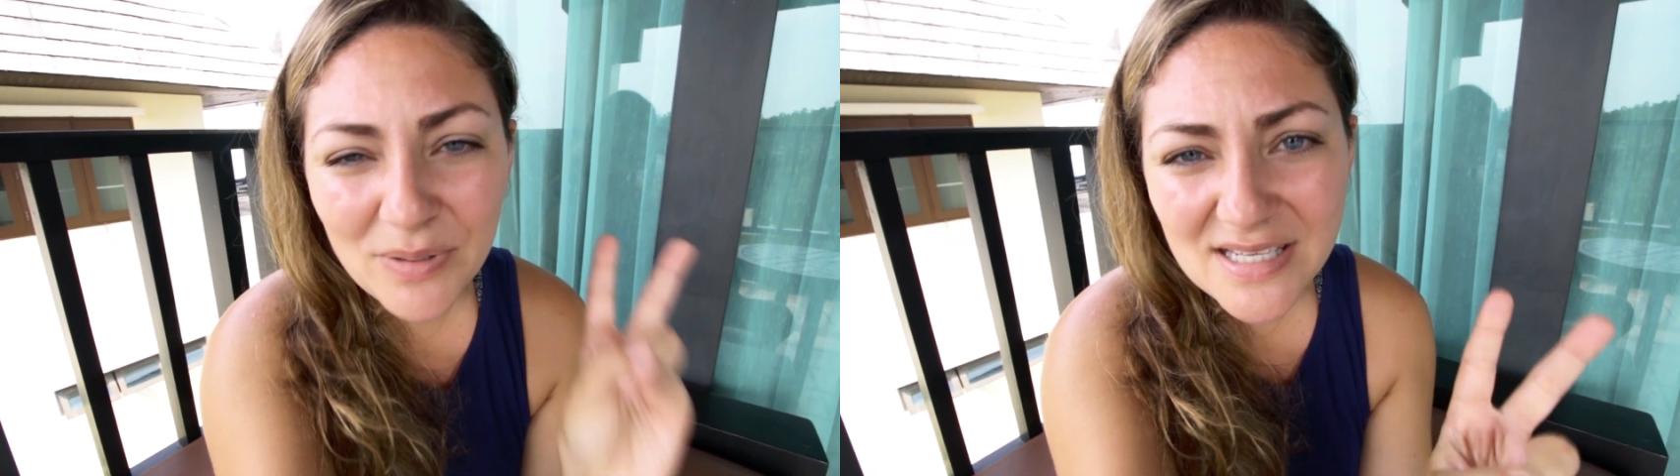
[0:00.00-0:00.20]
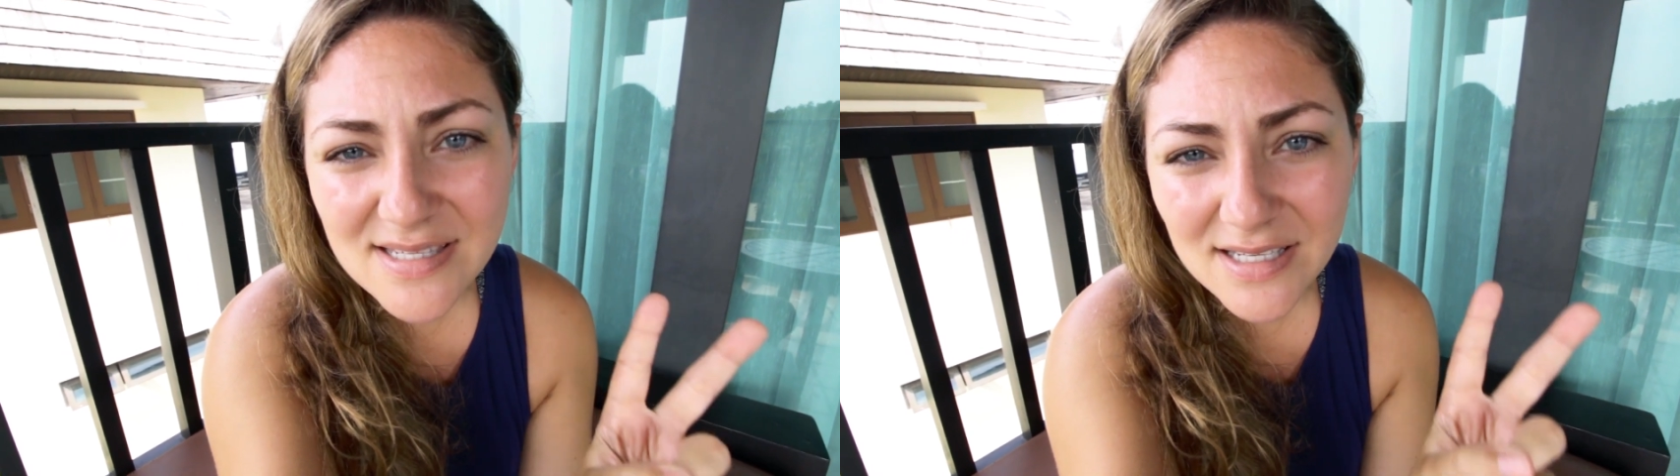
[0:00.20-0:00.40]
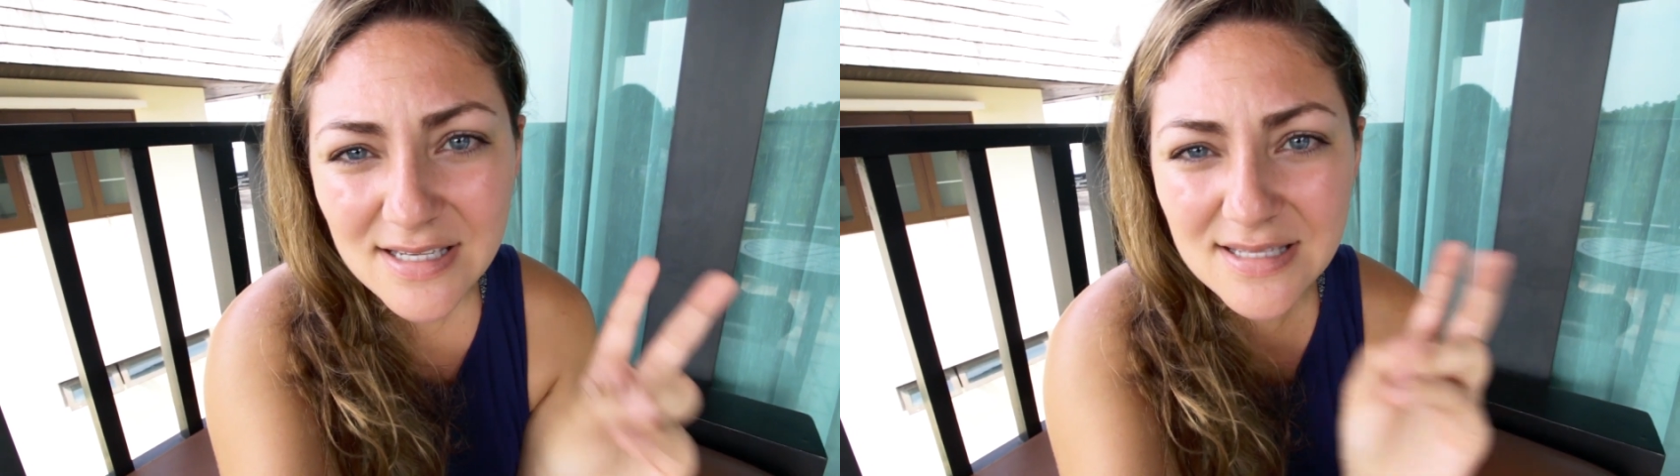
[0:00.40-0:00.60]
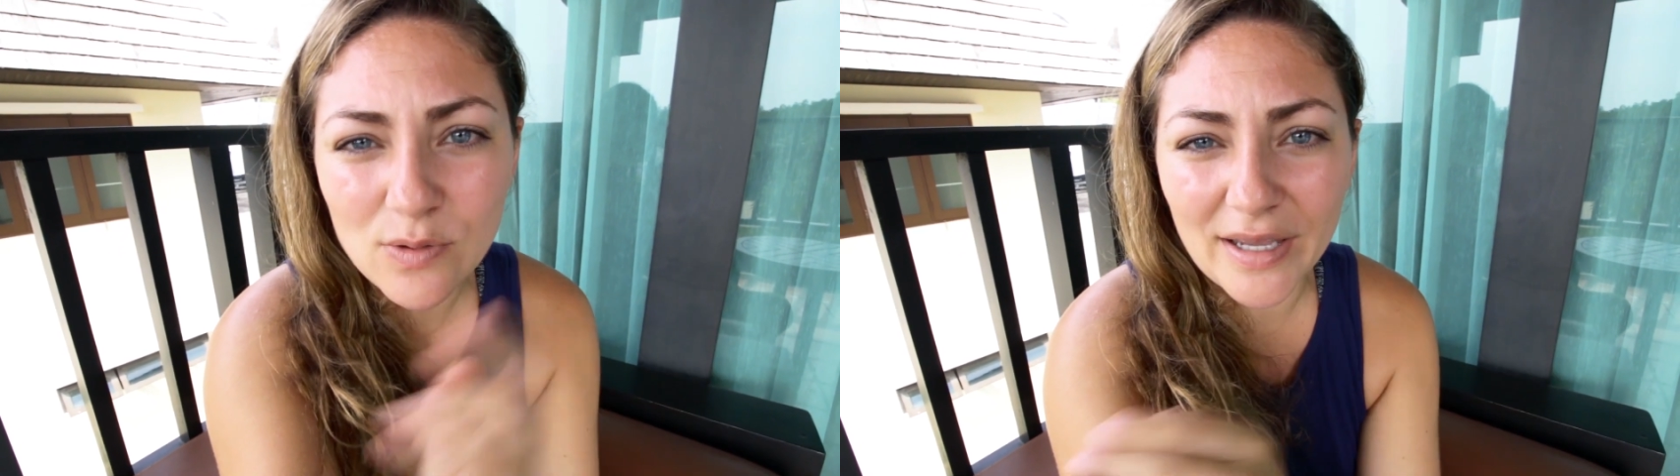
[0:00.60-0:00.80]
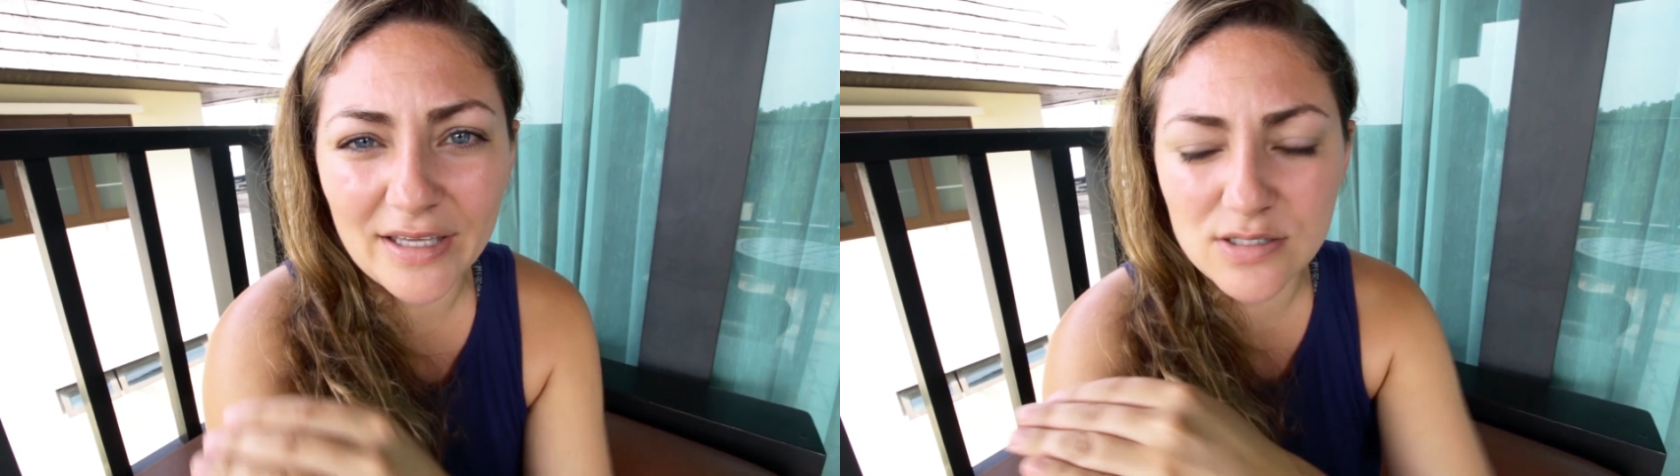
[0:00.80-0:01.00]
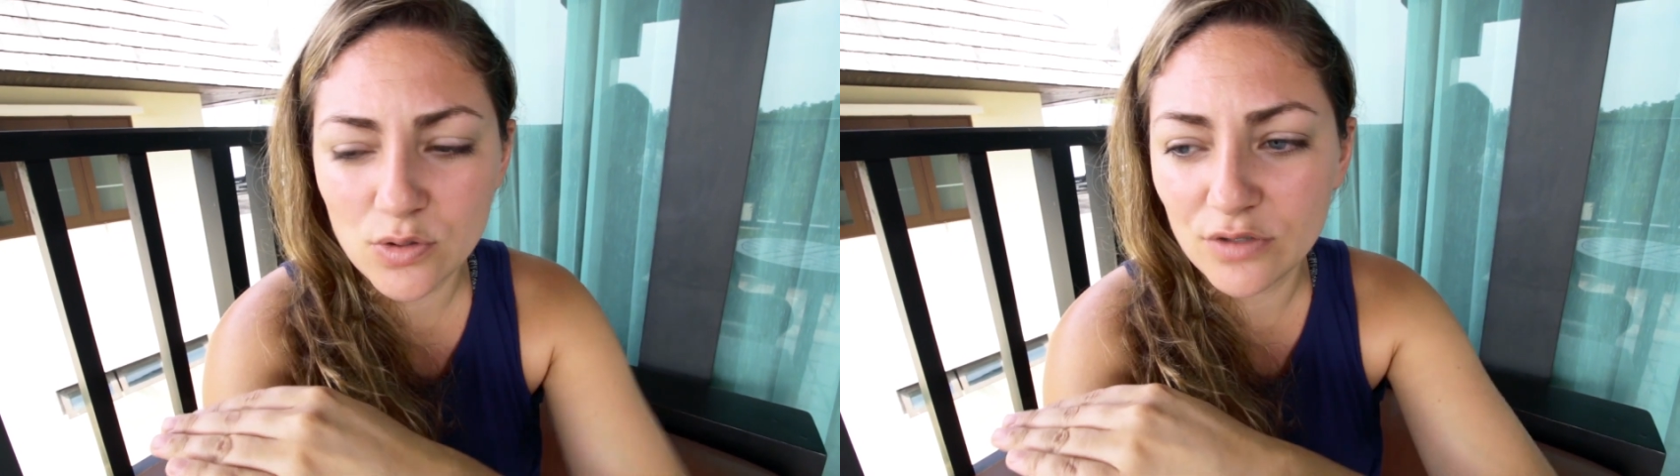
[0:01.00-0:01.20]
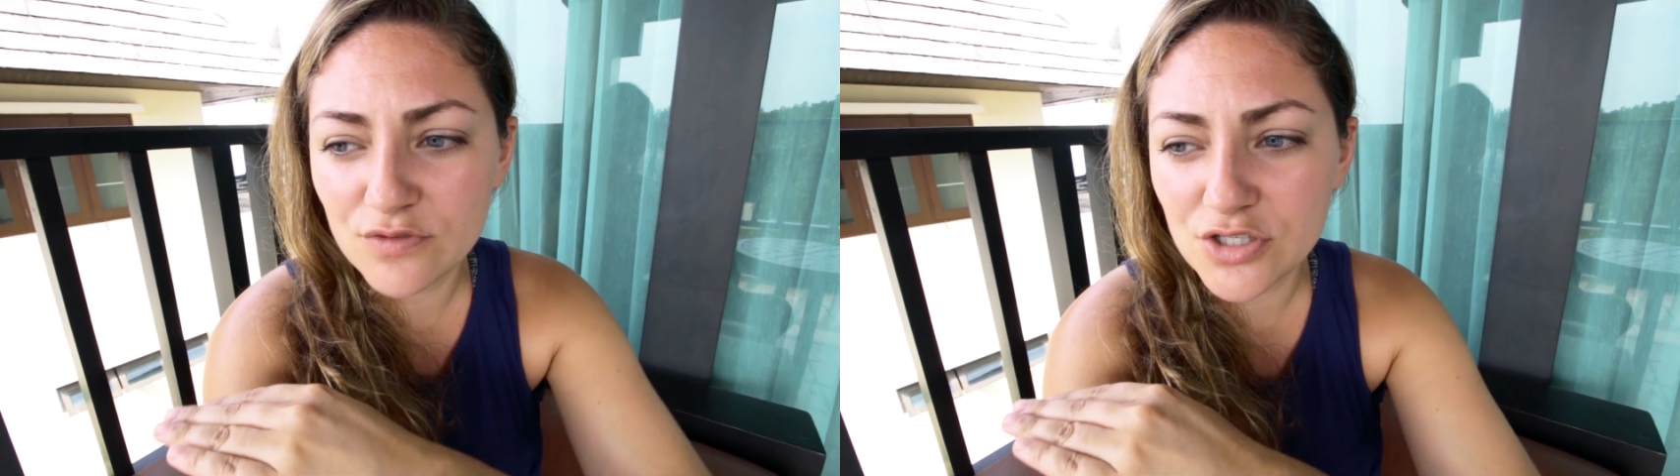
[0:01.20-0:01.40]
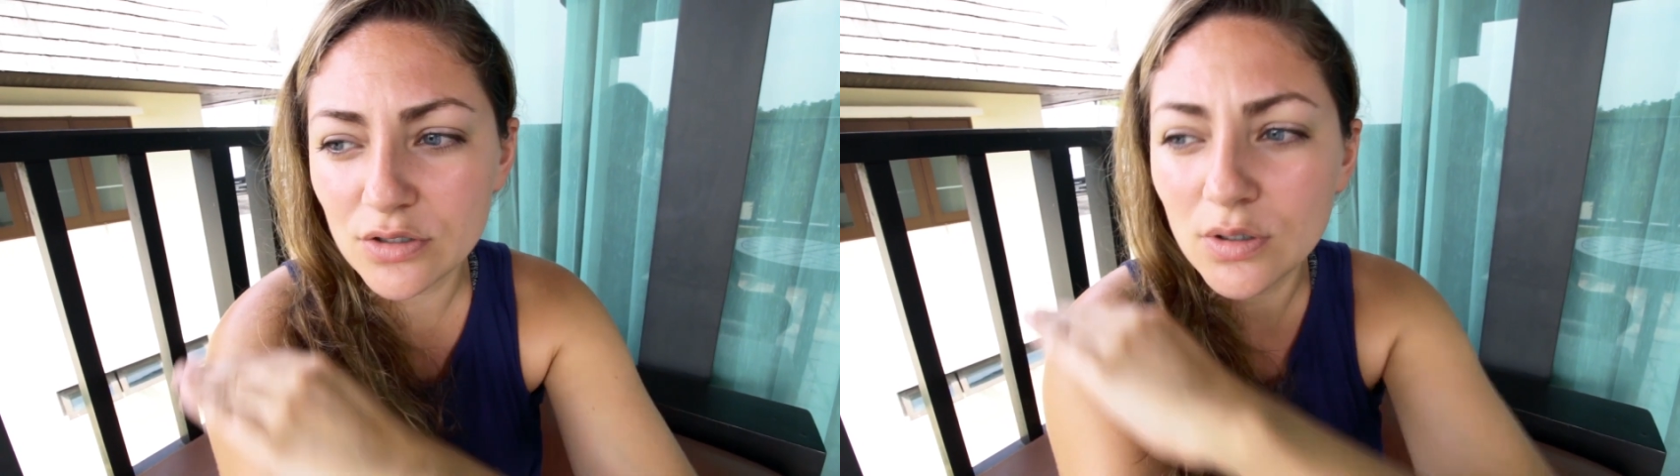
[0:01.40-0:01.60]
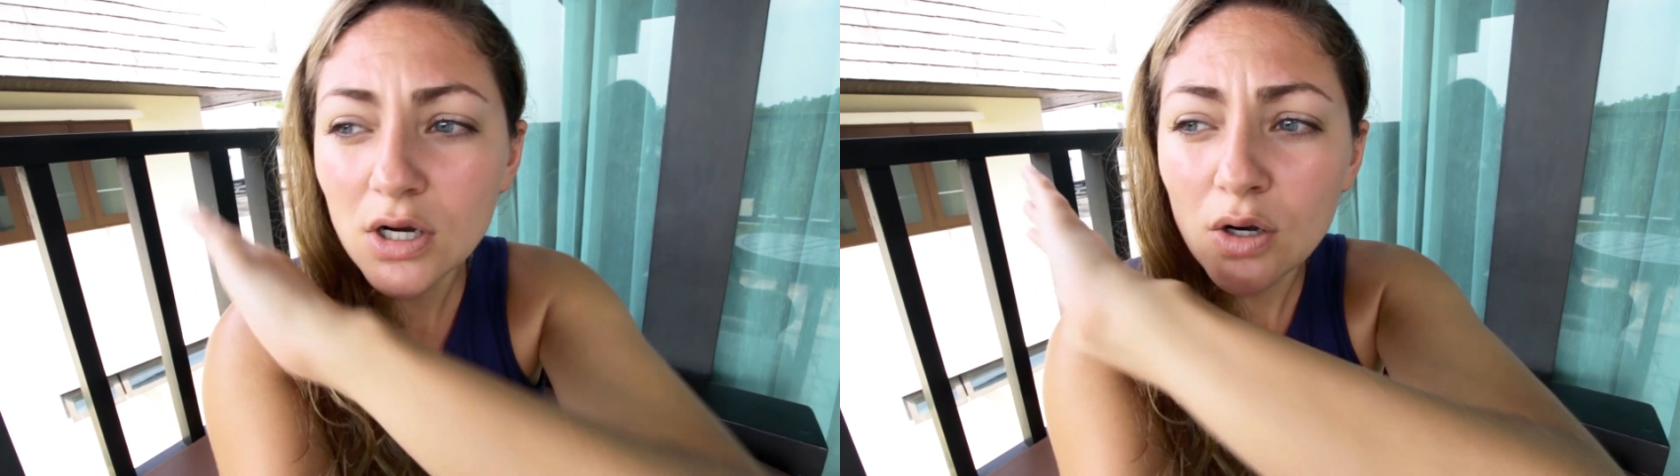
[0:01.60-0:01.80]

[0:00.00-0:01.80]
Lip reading: pieces, so I can sort of do